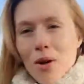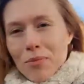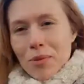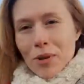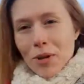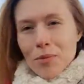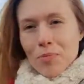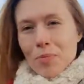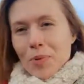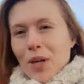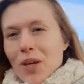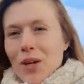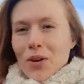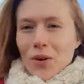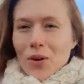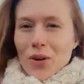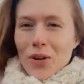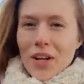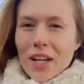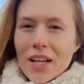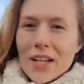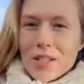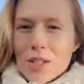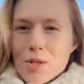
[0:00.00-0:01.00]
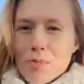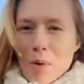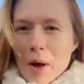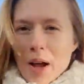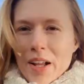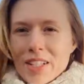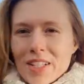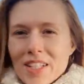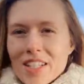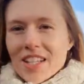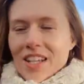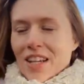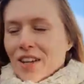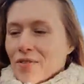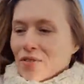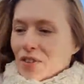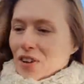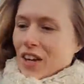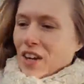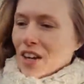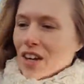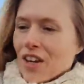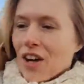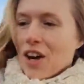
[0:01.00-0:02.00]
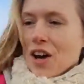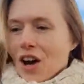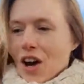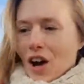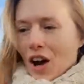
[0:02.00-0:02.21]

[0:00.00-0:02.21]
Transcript: I'm gonna be on Expanded TV